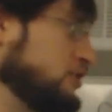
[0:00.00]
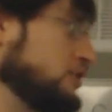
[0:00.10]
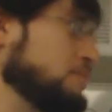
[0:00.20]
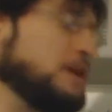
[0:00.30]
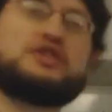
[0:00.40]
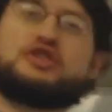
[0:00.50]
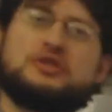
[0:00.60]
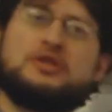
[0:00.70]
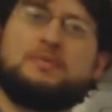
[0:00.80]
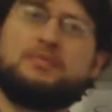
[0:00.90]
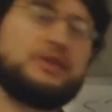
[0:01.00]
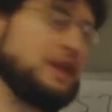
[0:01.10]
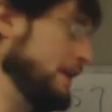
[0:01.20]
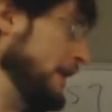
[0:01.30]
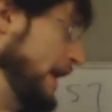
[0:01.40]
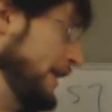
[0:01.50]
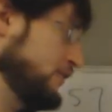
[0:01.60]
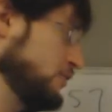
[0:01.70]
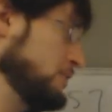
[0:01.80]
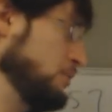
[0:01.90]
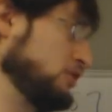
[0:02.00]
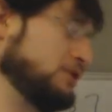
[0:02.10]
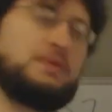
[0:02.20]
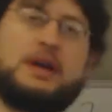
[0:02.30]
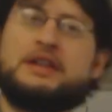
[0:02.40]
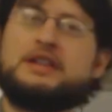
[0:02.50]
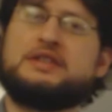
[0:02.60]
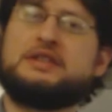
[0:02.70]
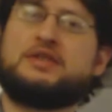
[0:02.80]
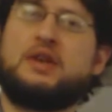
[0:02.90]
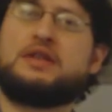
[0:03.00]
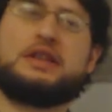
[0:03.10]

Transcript: just make sure that after we multiply these things all